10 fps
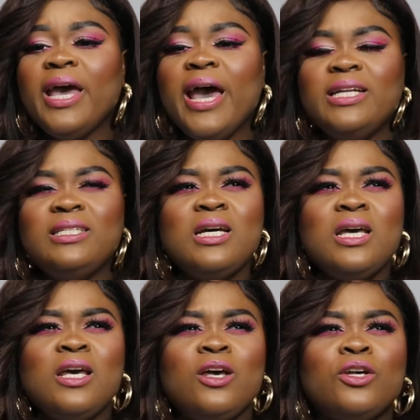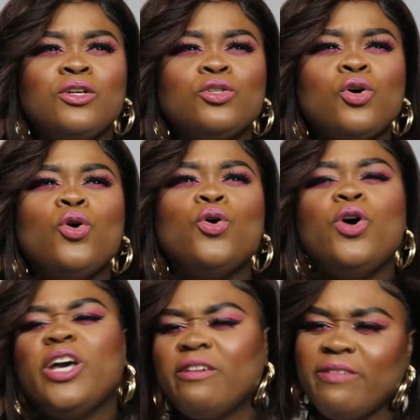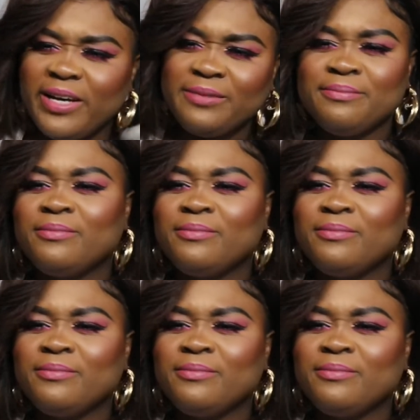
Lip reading: And so, okay, fine,